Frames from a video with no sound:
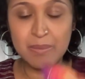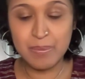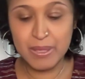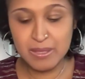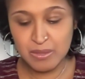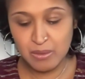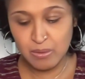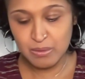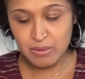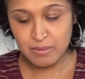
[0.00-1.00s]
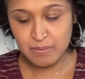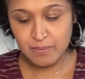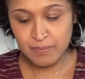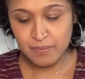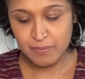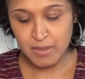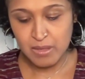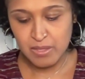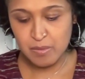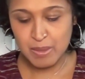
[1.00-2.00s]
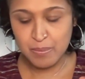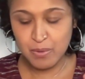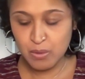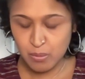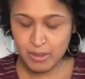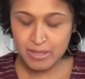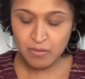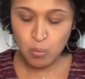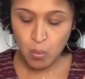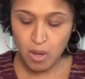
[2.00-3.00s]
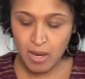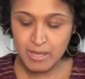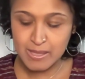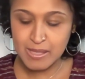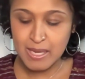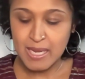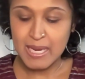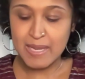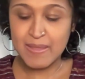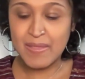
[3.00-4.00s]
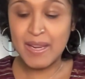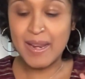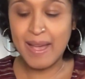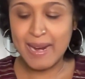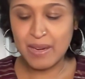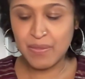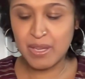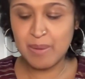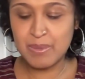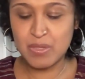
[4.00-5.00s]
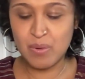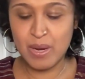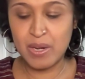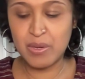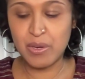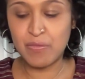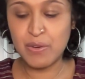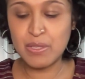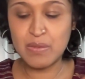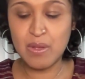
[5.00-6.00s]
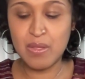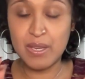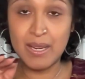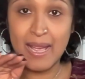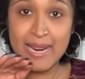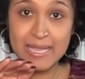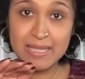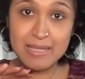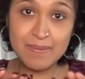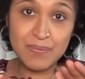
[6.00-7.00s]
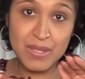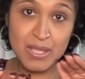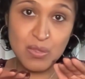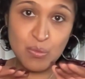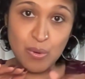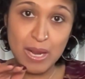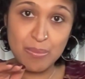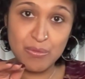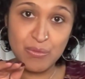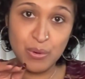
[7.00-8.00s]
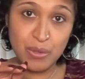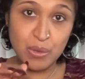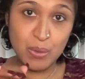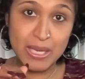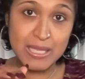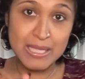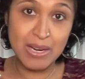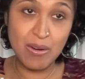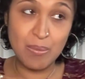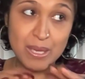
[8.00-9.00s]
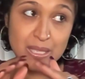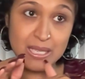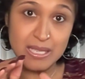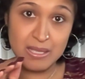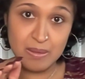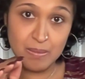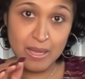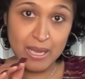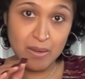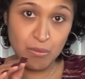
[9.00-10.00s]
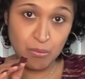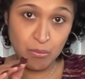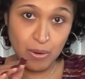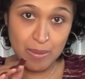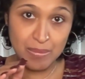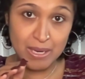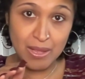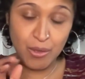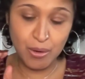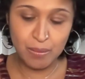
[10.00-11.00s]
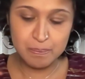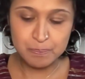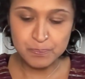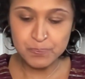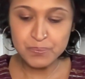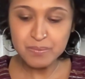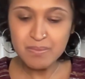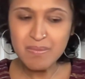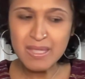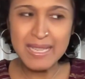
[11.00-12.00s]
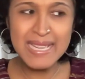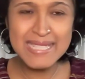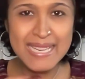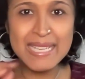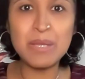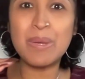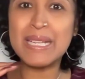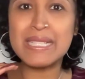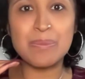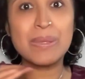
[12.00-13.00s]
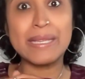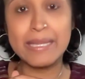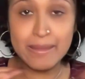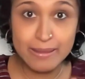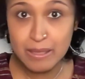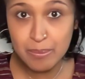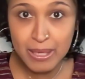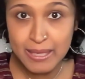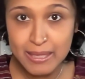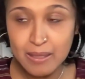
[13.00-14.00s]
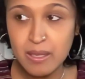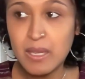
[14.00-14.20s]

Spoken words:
Pentacles, or excuse me, Queen of Wands, and then the Knight of Cups is right under her. First of all, the Knight is right before the Queen in Tarot because he's like right beneath her. Not saying anybody is beneath anybody,